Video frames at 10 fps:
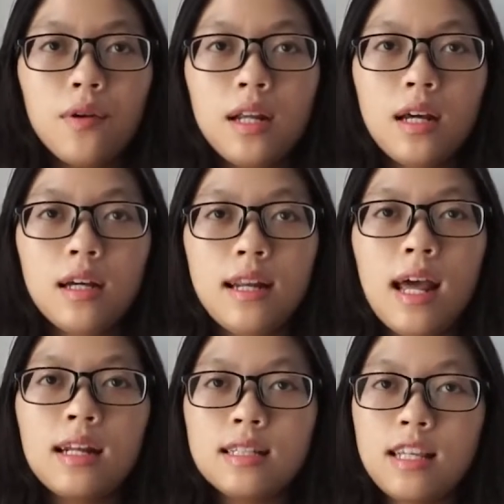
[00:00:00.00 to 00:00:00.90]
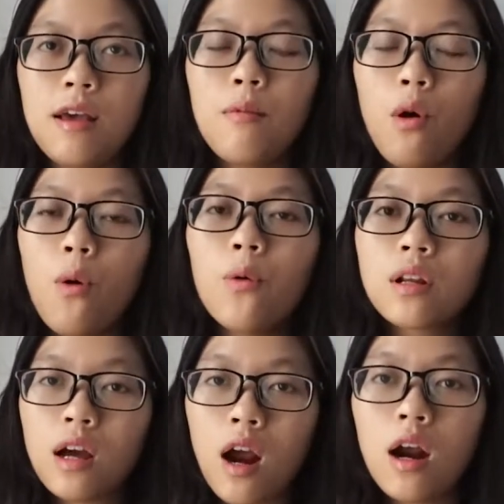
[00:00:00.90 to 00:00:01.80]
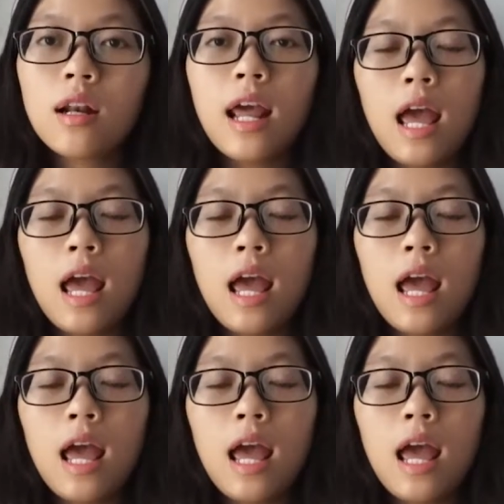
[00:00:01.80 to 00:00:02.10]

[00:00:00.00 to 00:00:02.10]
reader that accepts on card